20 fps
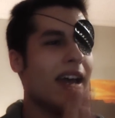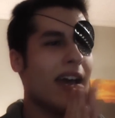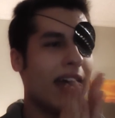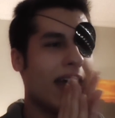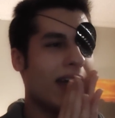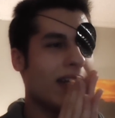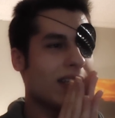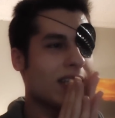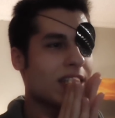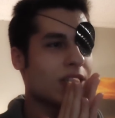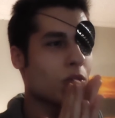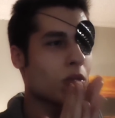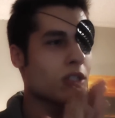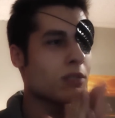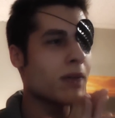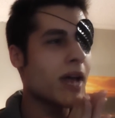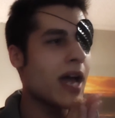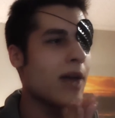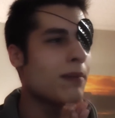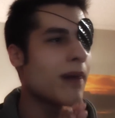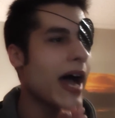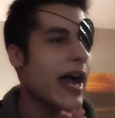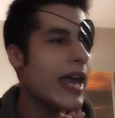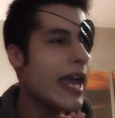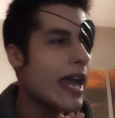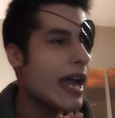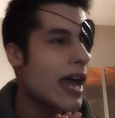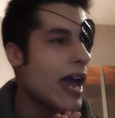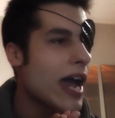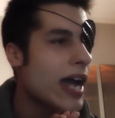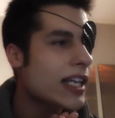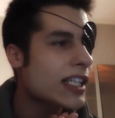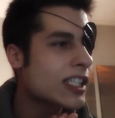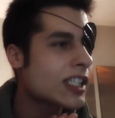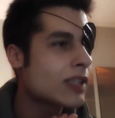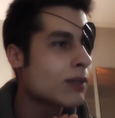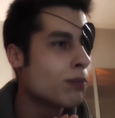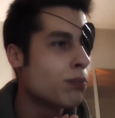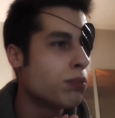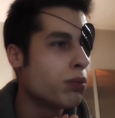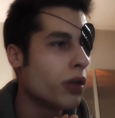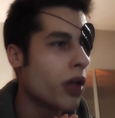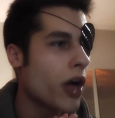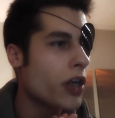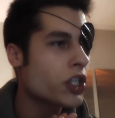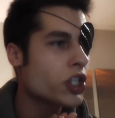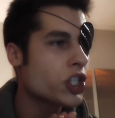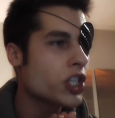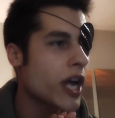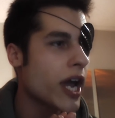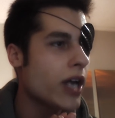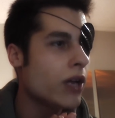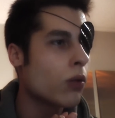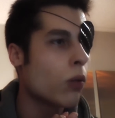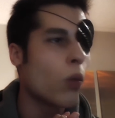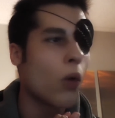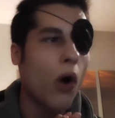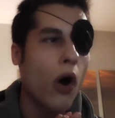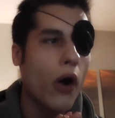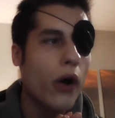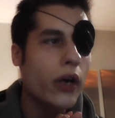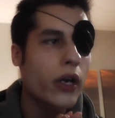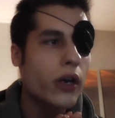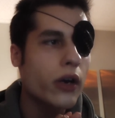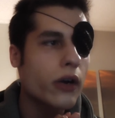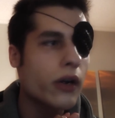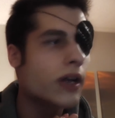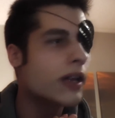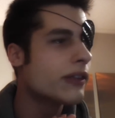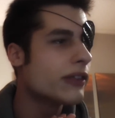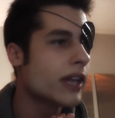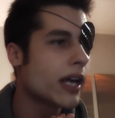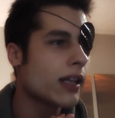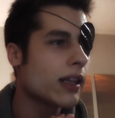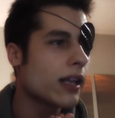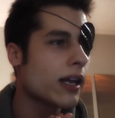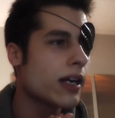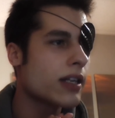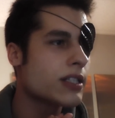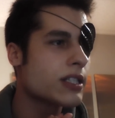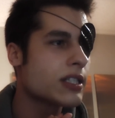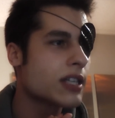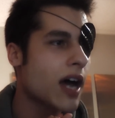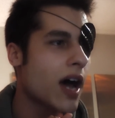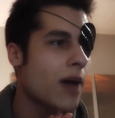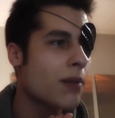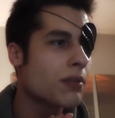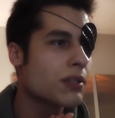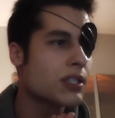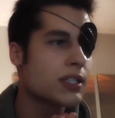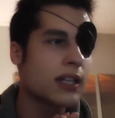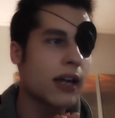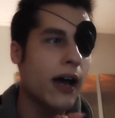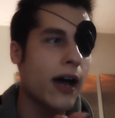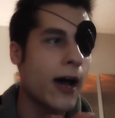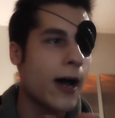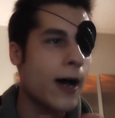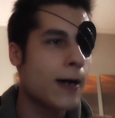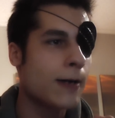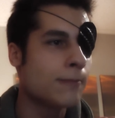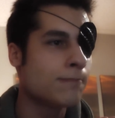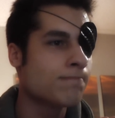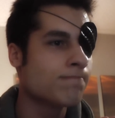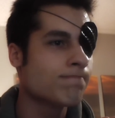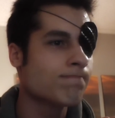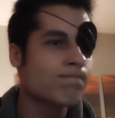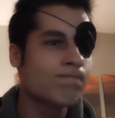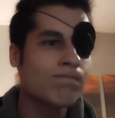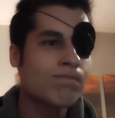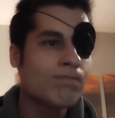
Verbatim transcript: And this was made by X Bloodshade Warrior. Not a lot of subs. Um,